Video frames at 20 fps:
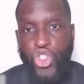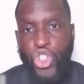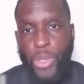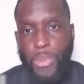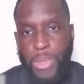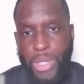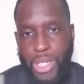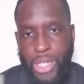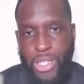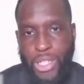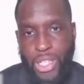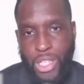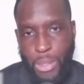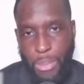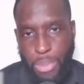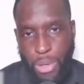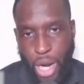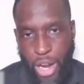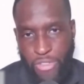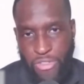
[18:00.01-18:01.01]
attributed to
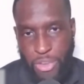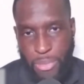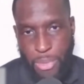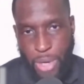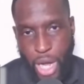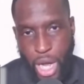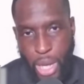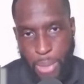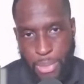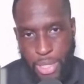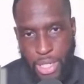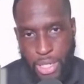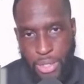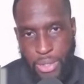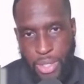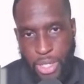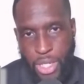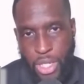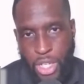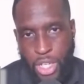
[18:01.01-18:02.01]
the Prophet
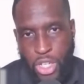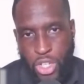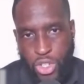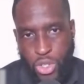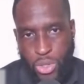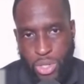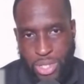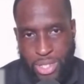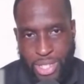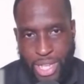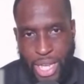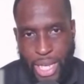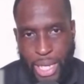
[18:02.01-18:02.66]
Muhammad. So the